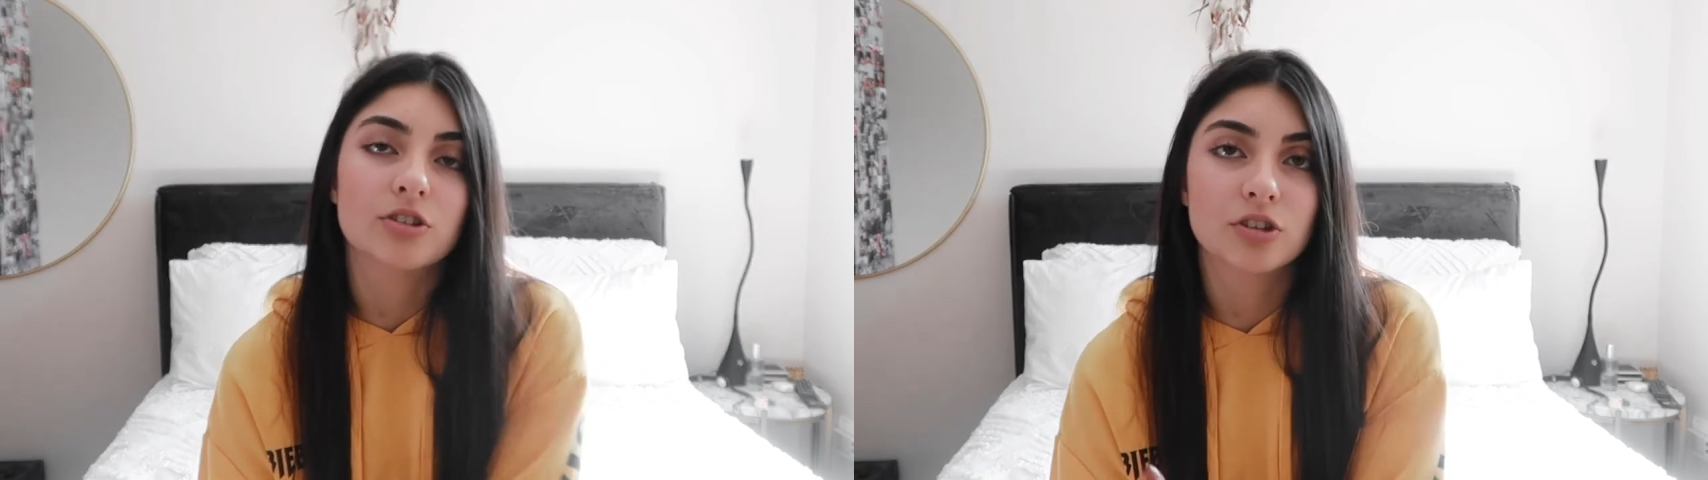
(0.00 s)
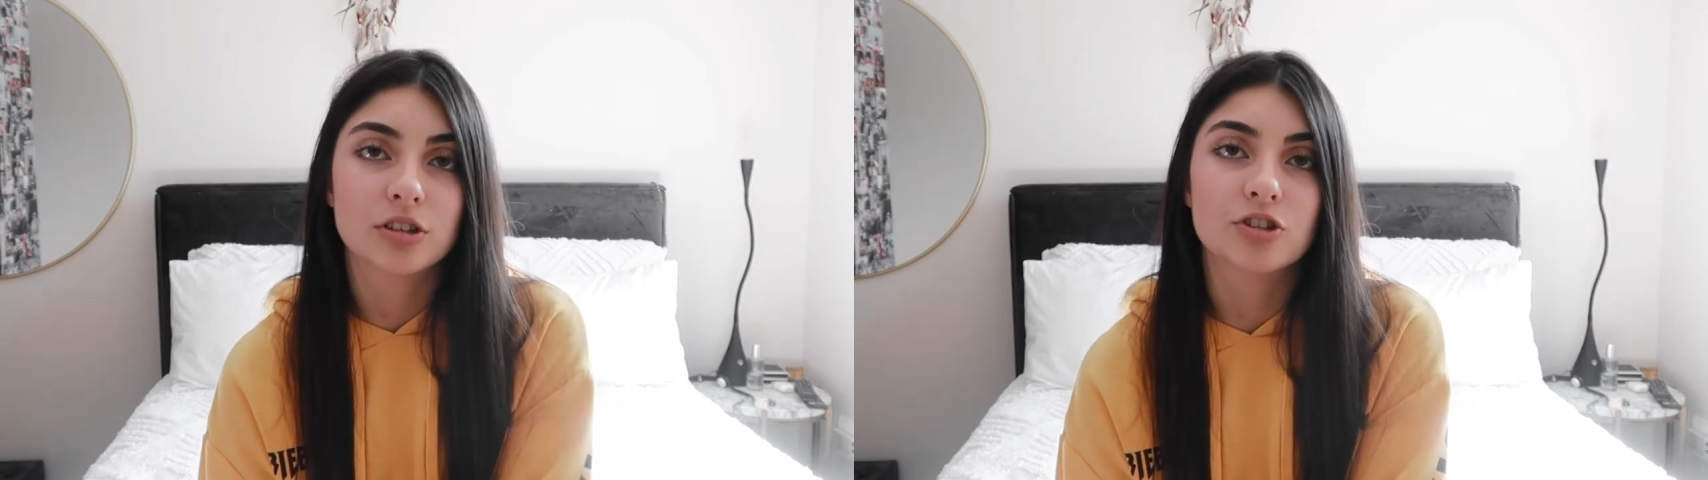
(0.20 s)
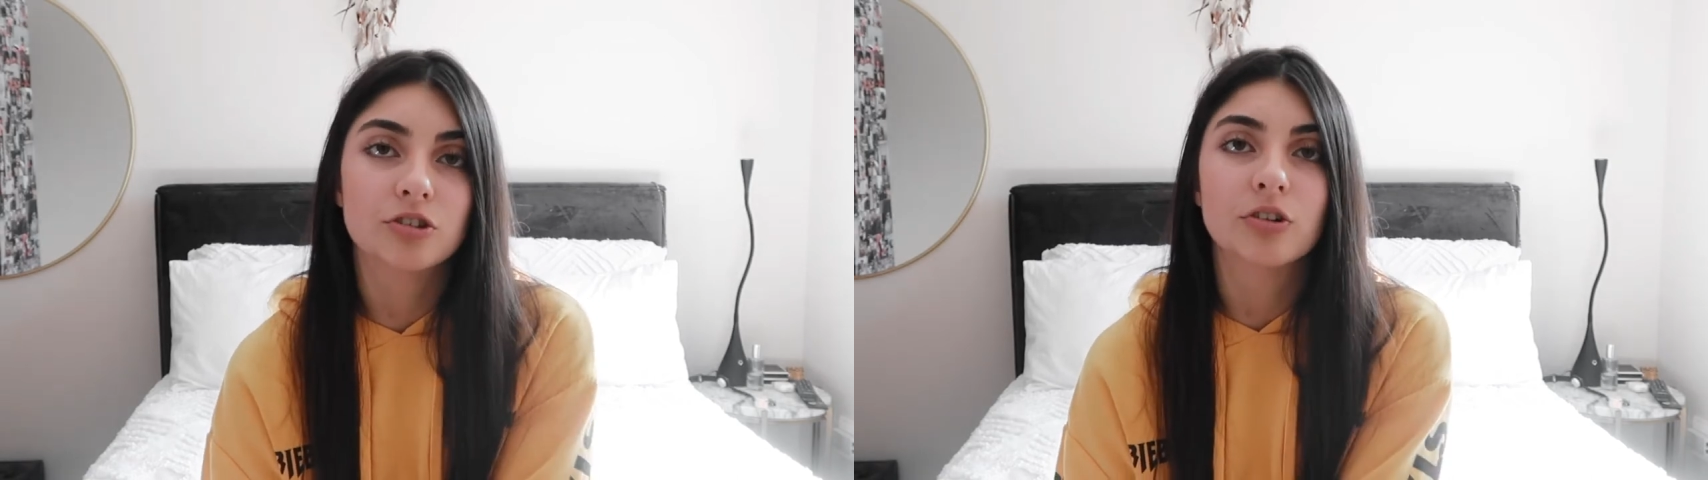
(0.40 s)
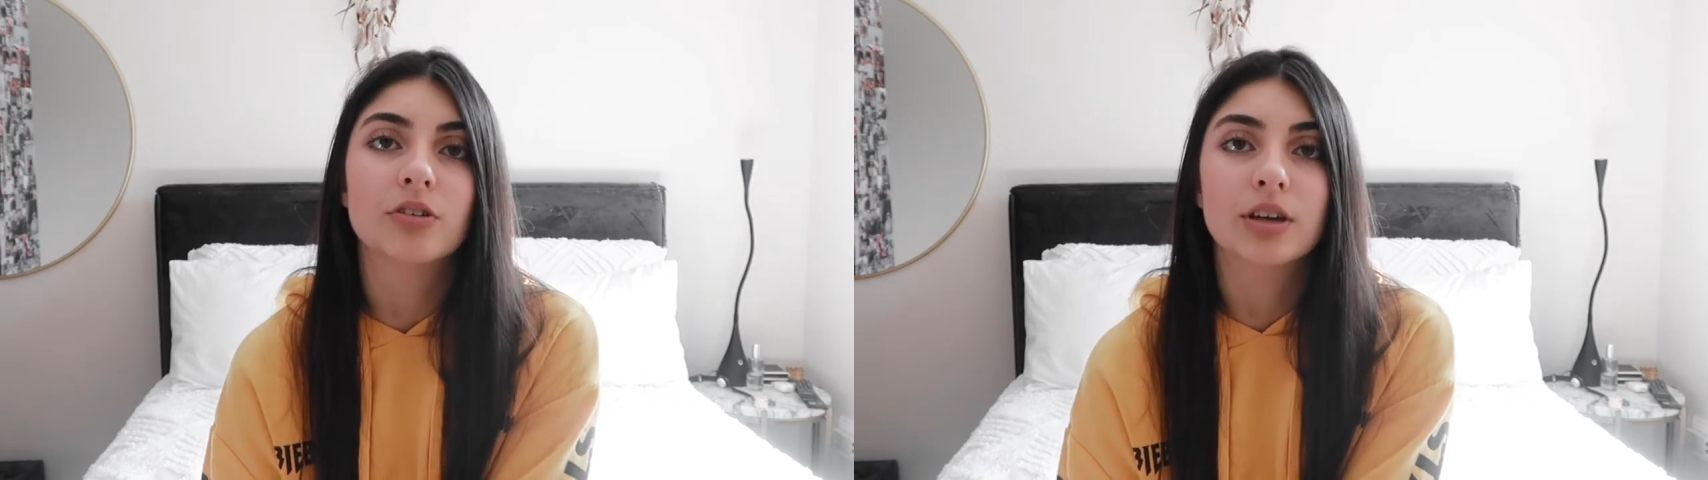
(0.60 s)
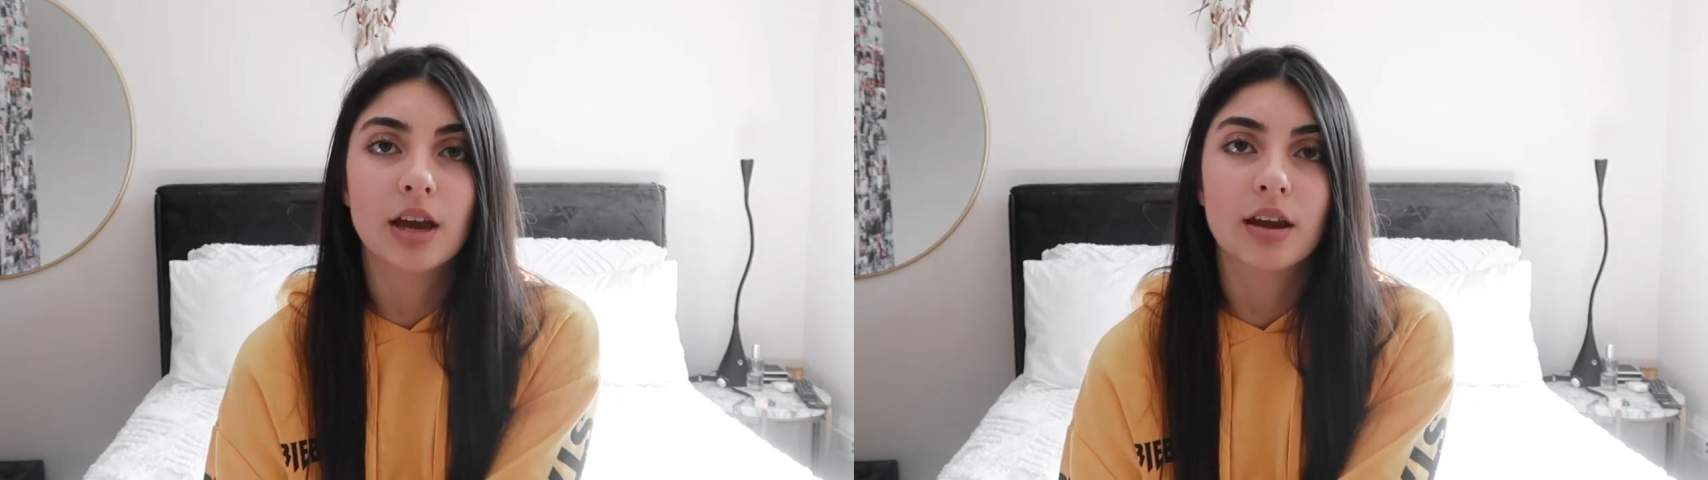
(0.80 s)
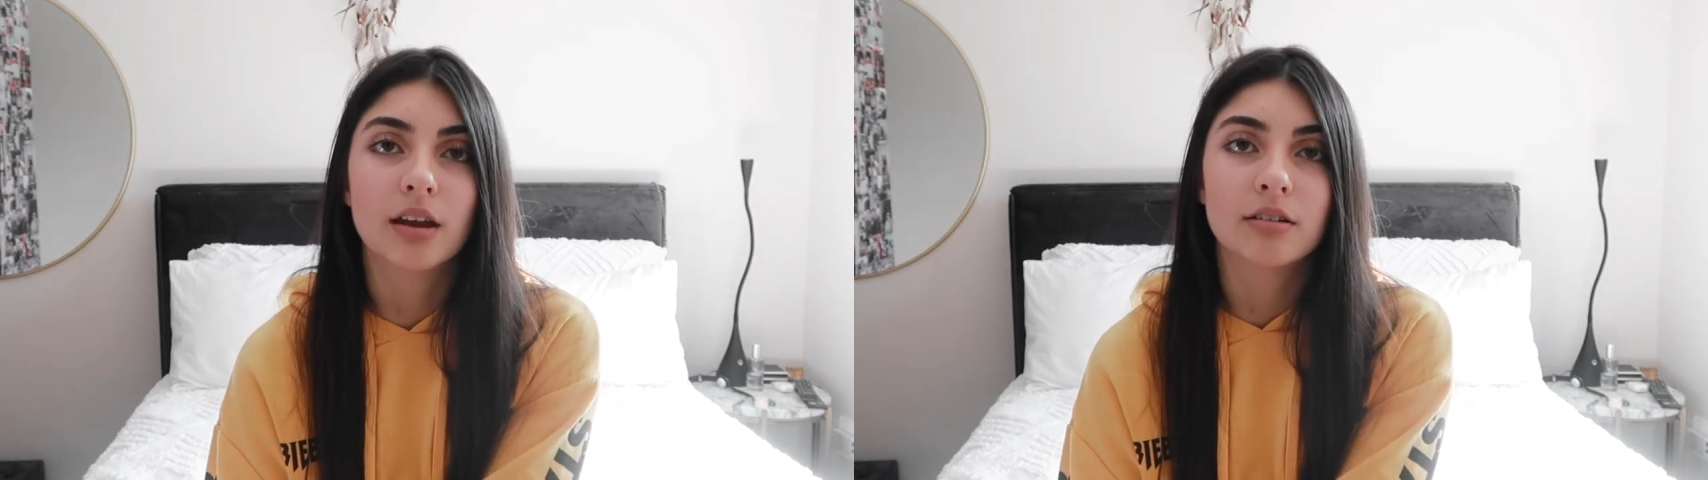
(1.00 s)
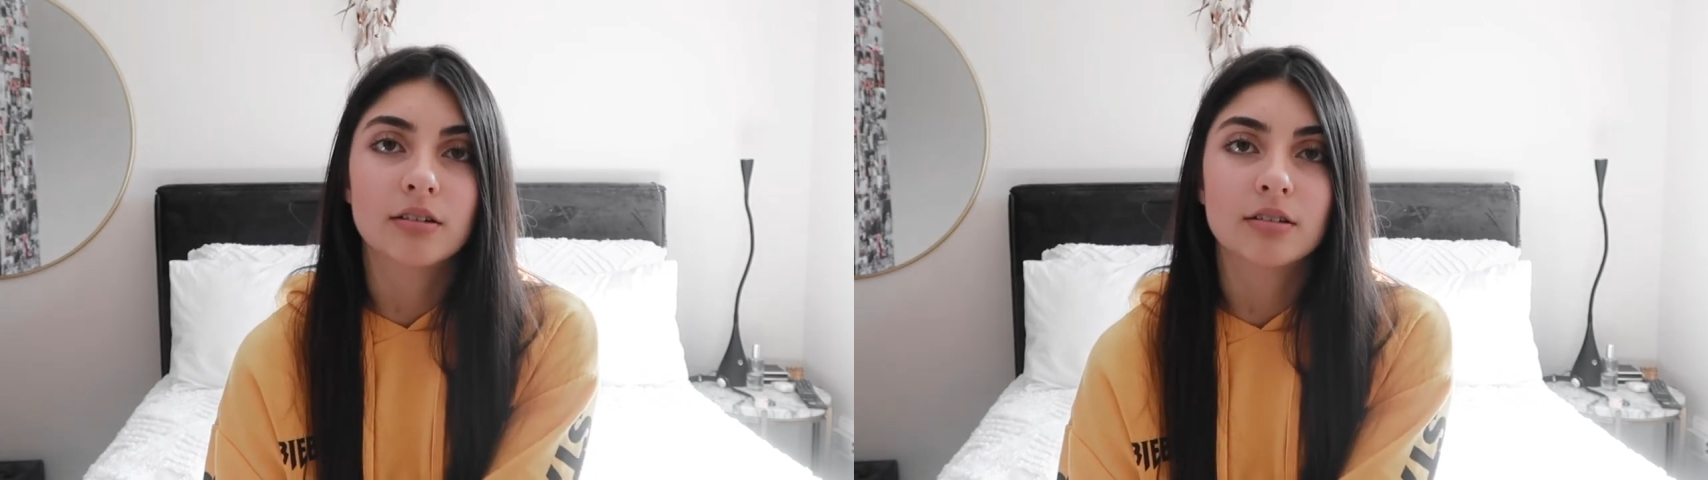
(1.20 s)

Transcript: so that you know okay